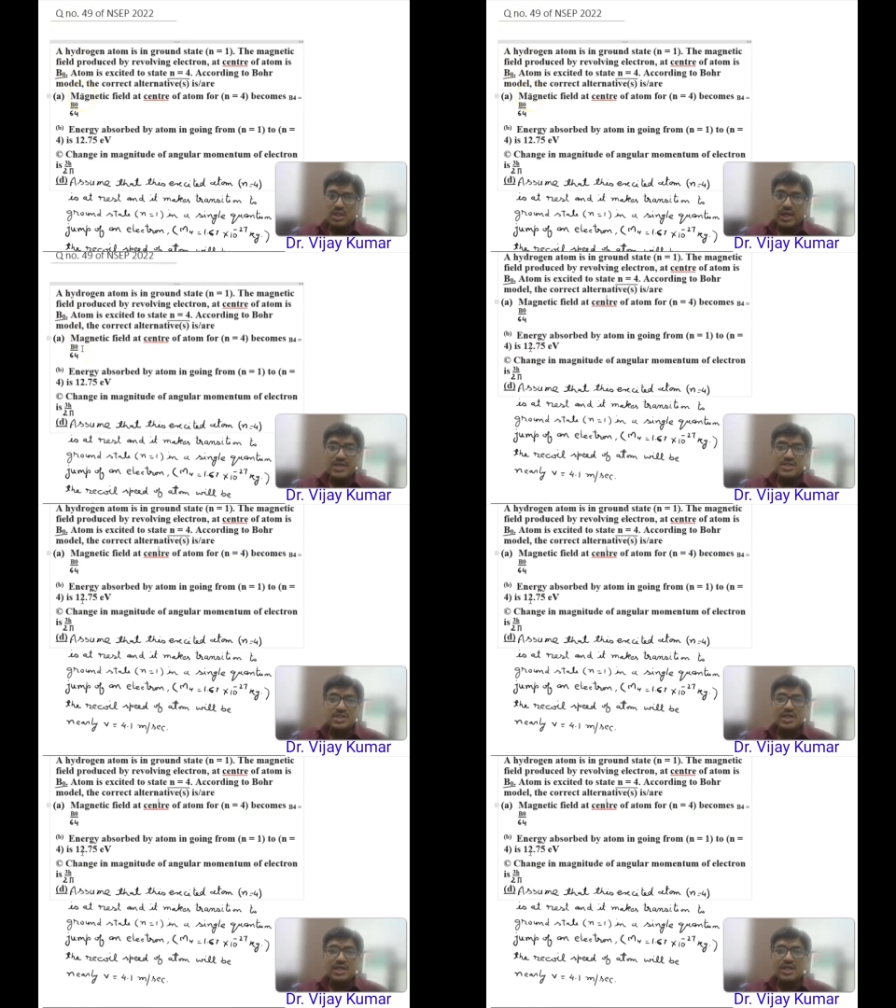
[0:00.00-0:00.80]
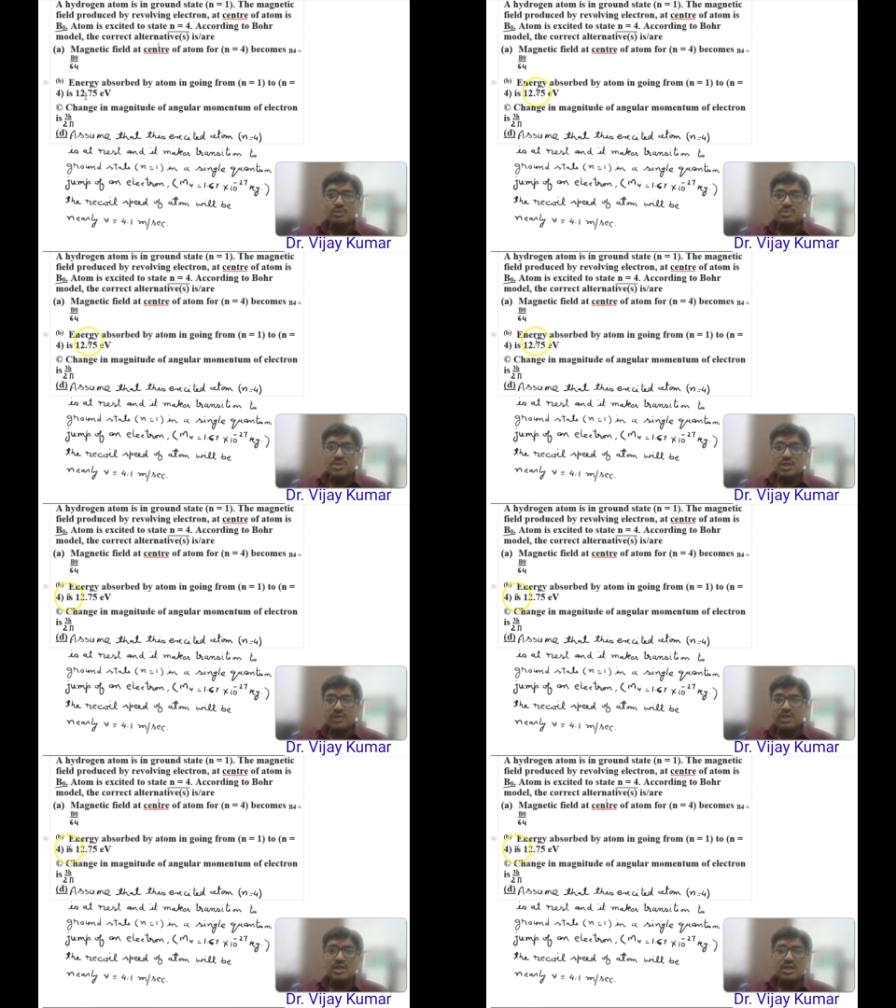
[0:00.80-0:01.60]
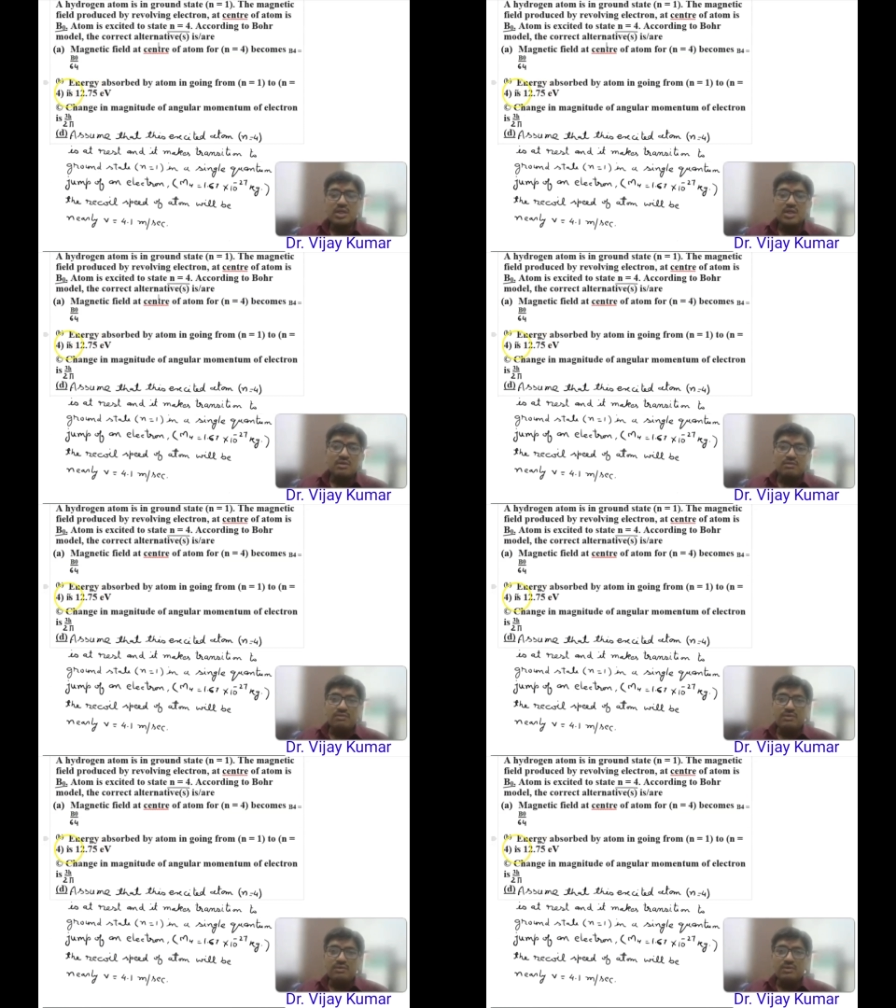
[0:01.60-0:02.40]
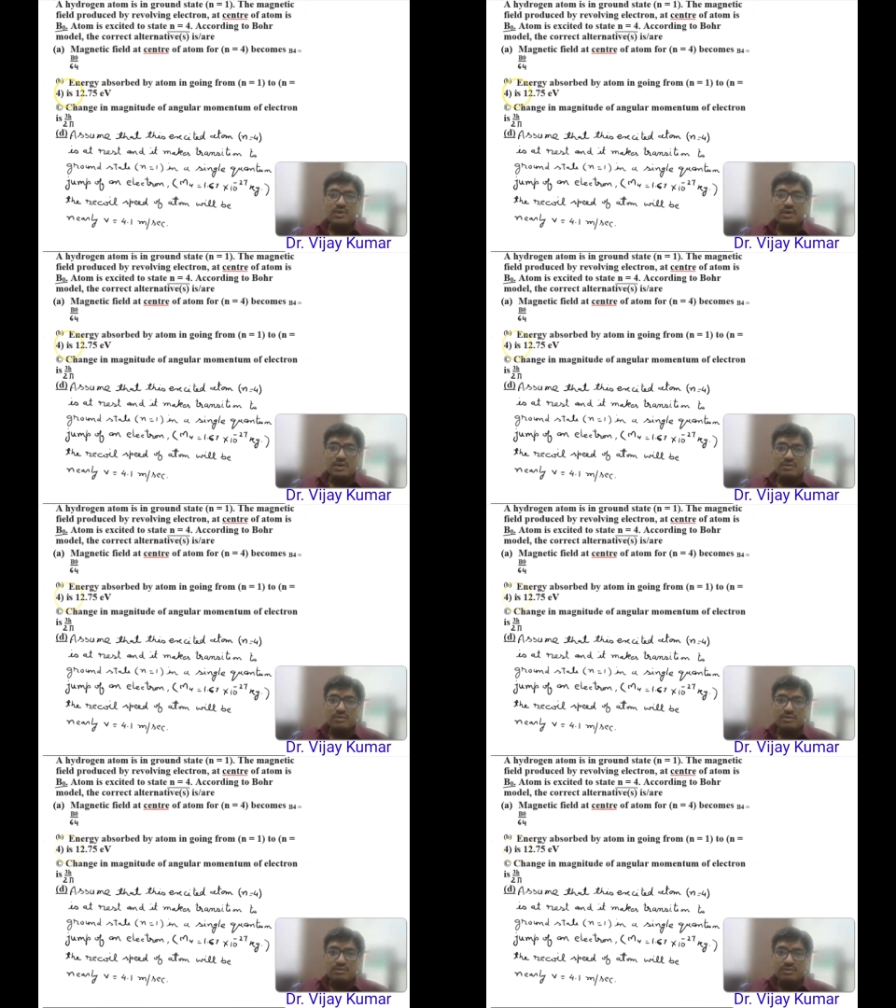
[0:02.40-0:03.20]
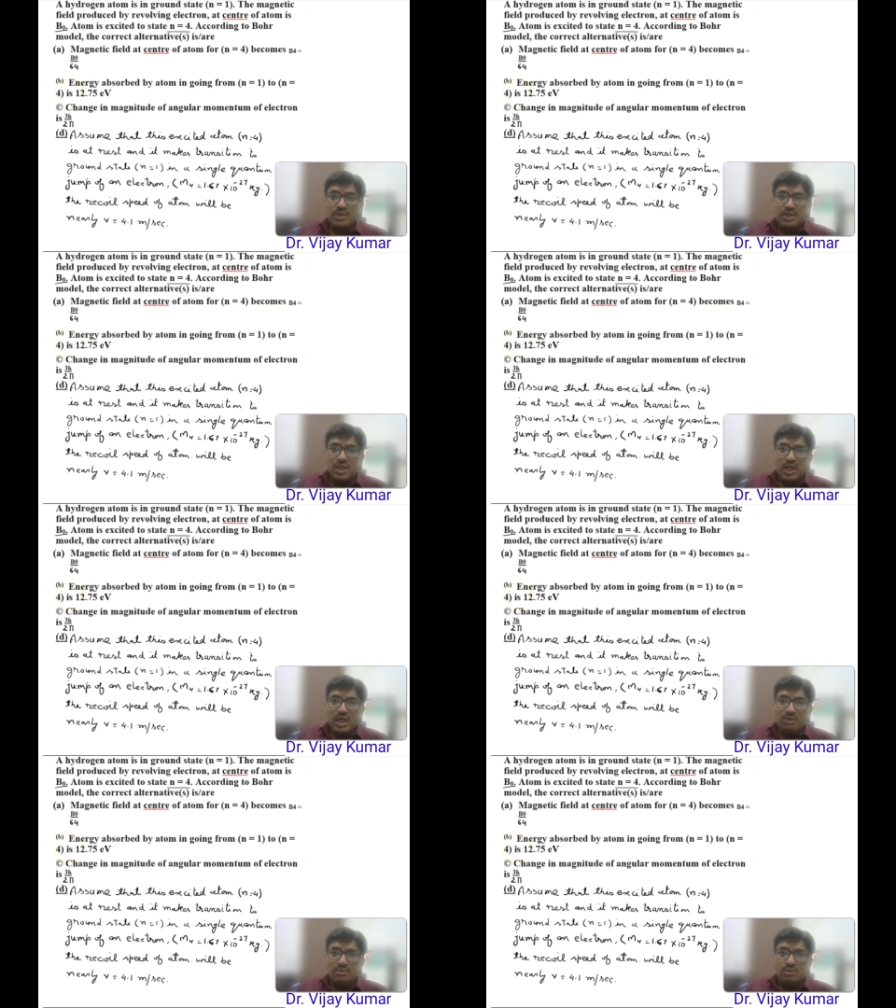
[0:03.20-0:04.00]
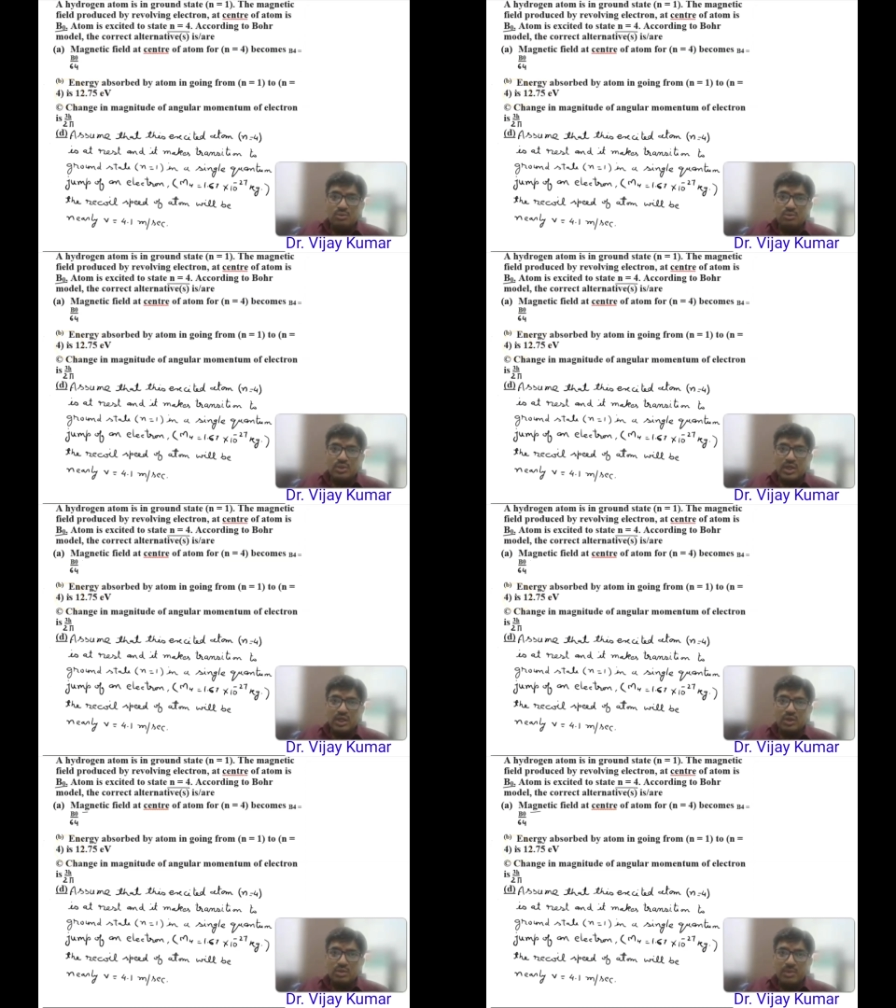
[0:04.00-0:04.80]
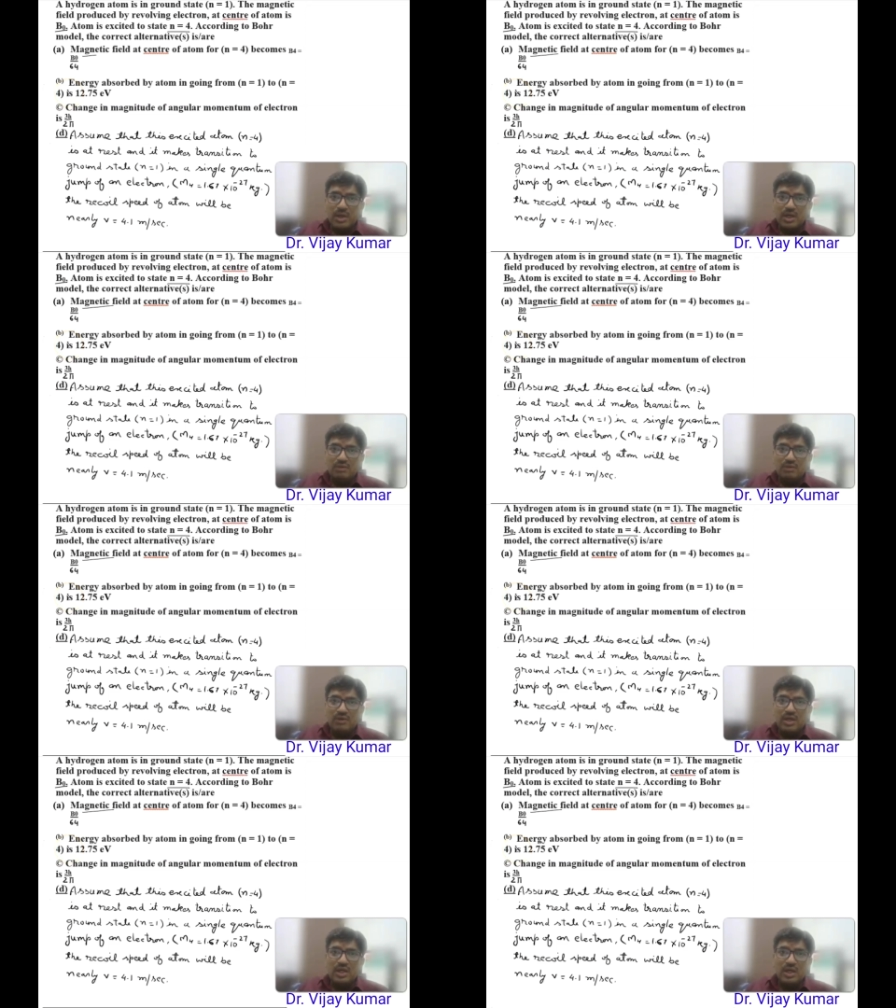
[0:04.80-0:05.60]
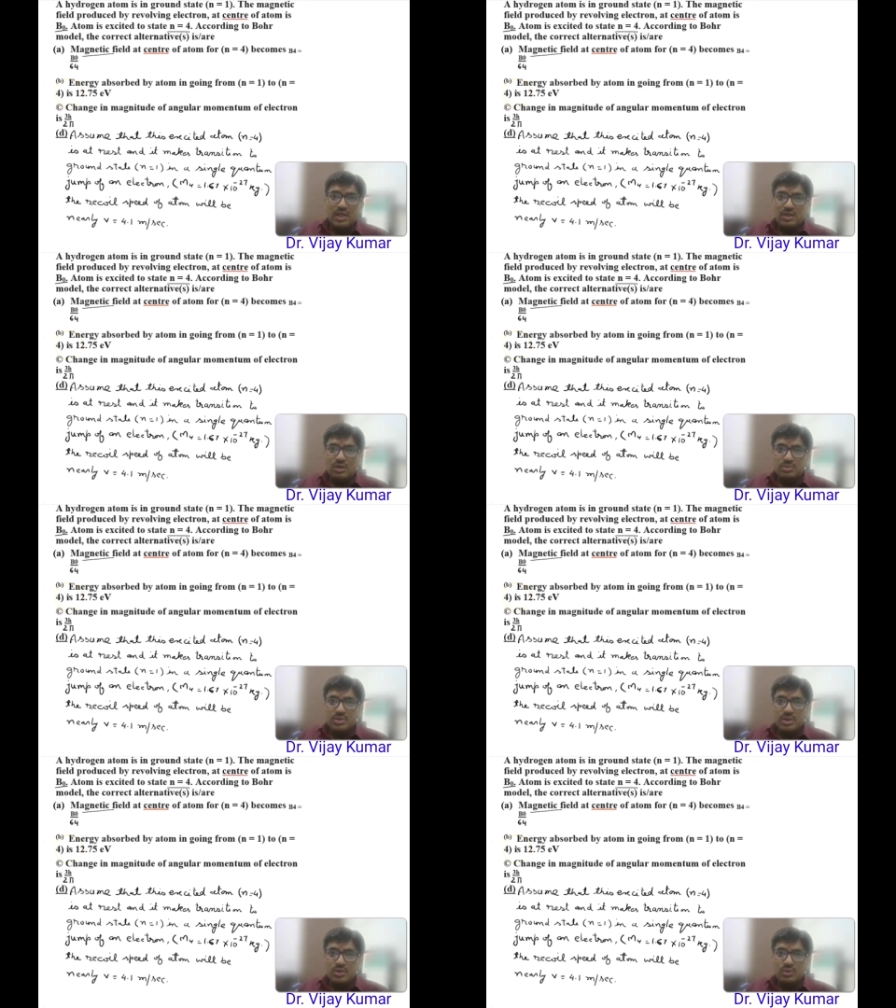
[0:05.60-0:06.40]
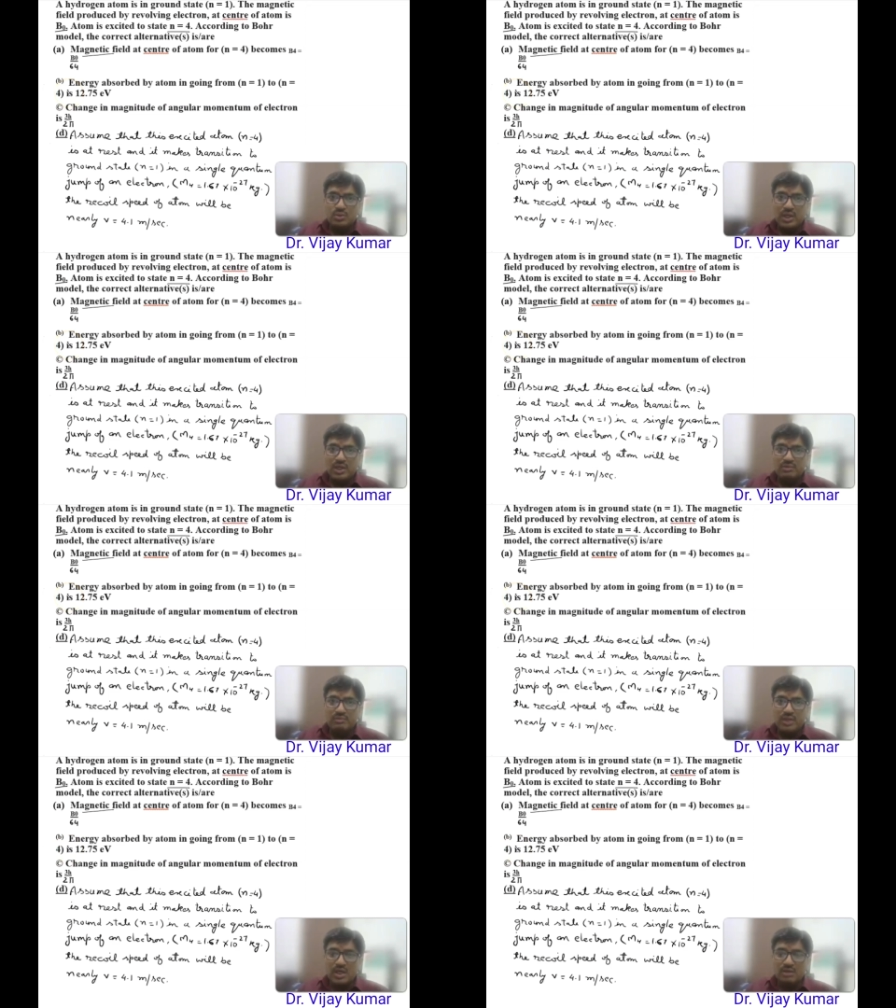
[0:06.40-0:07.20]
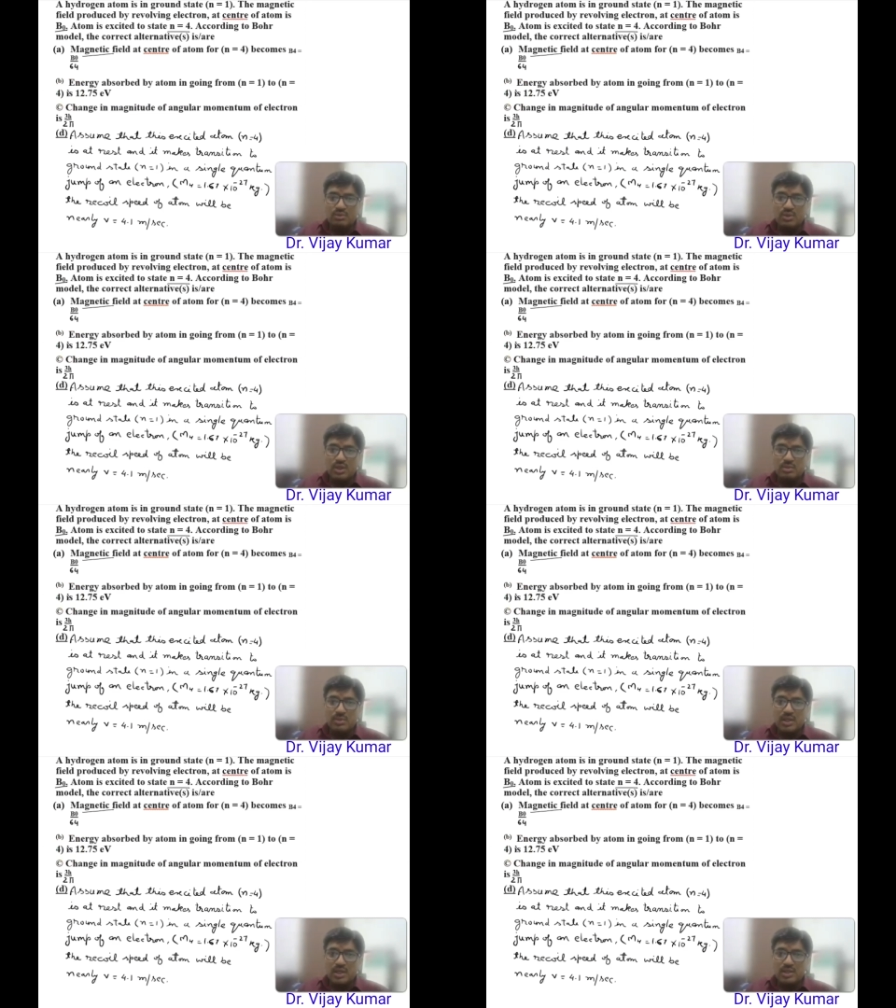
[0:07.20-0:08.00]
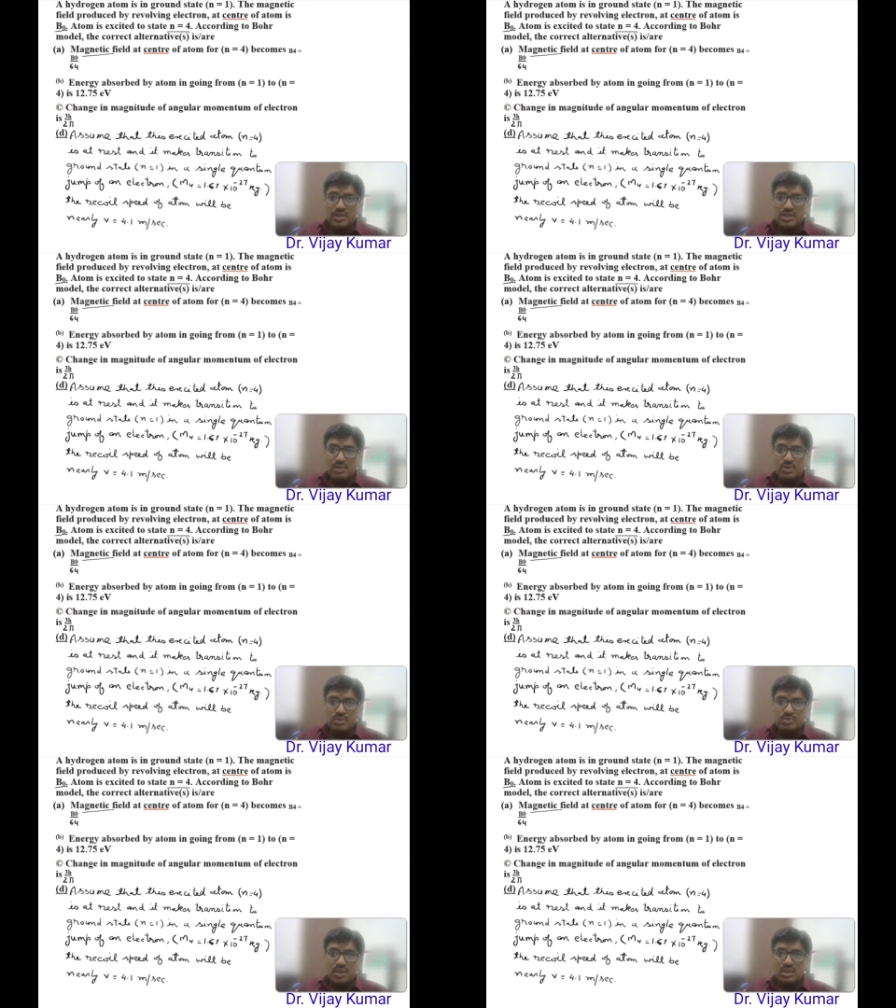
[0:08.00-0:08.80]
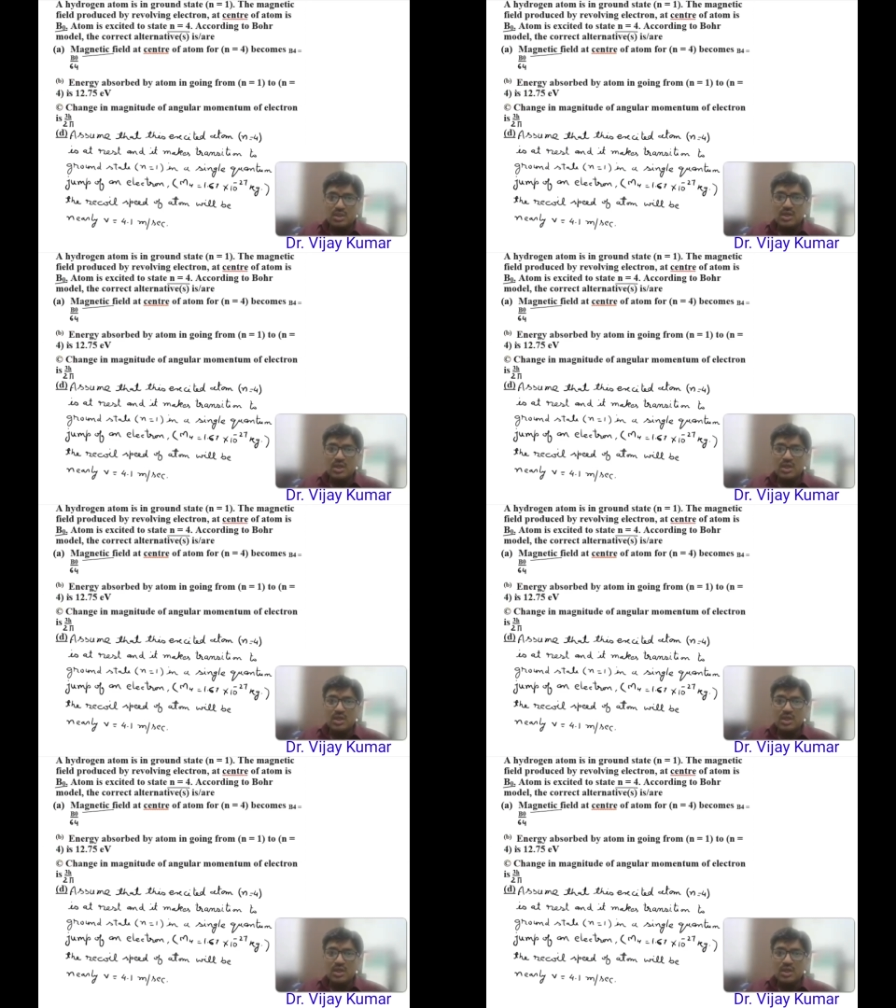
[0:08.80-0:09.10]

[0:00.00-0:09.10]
As in option 1 we have to calculate magnetic field, and in option 2 we have to determine energy absorption,